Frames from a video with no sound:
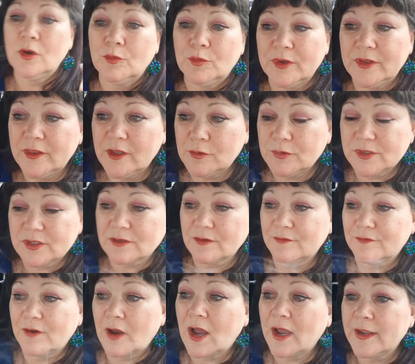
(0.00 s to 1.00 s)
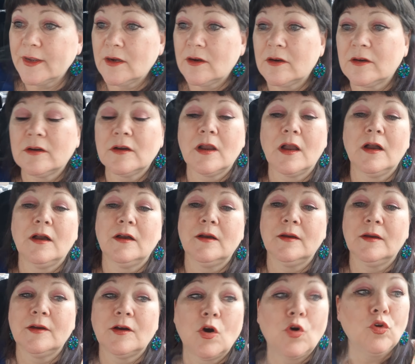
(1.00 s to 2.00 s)
when there was a fire, a
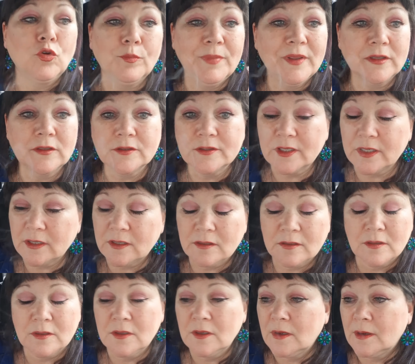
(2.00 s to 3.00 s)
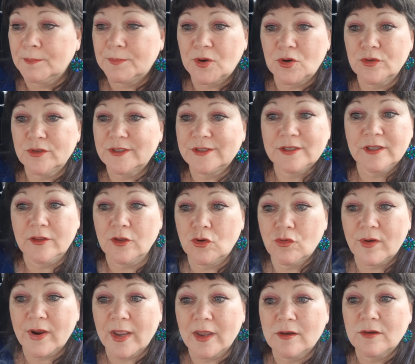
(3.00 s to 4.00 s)
whole building burnt to the
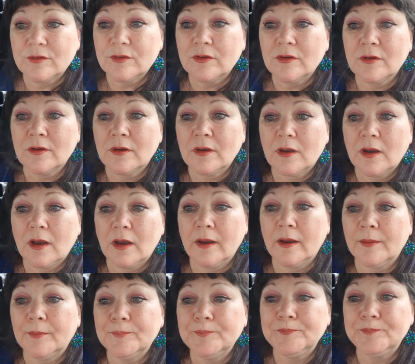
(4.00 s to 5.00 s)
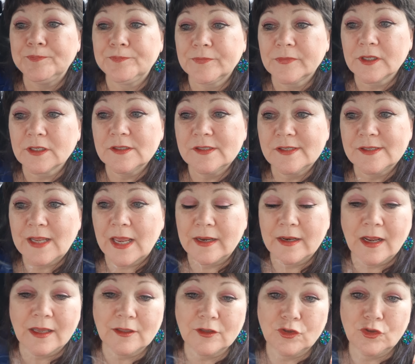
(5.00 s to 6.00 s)
ground in
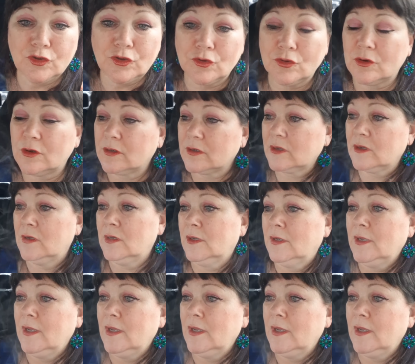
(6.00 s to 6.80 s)
Staten Island, New York.